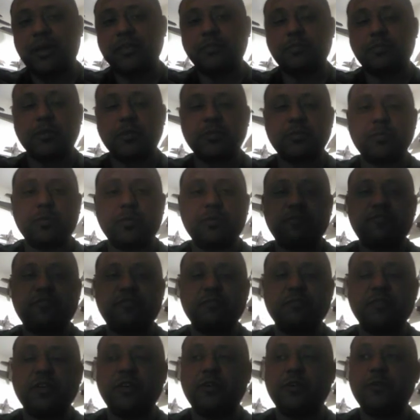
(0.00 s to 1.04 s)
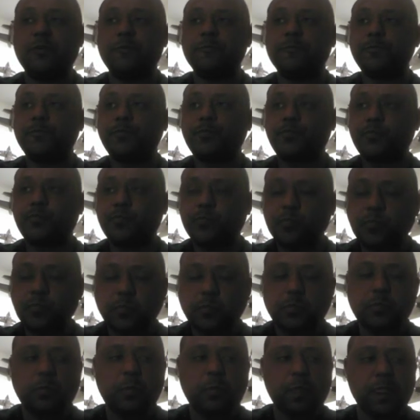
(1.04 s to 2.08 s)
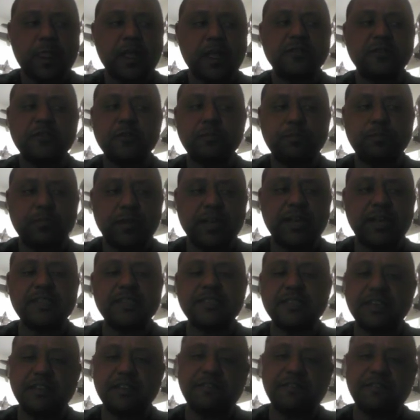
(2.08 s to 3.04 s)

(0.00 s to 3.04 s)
as possible from you. So please,